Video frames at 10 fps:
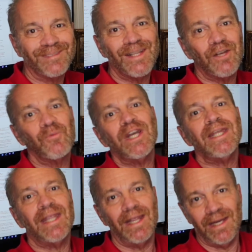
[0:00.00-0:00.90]
And then when
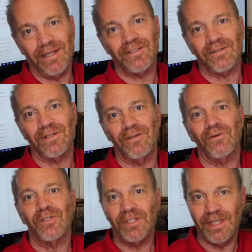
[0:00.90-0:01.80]
he can't answer it,
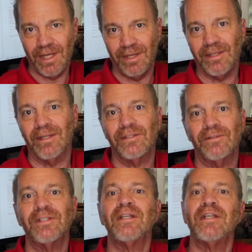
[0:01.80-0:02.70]
or she can't
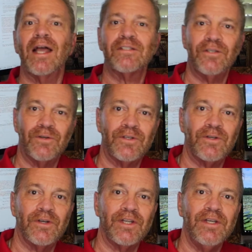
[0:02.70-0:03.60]
answer it, then you ask your
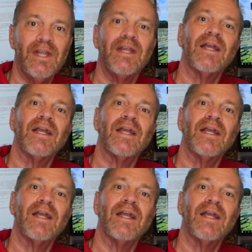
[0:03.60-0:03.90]
attorney,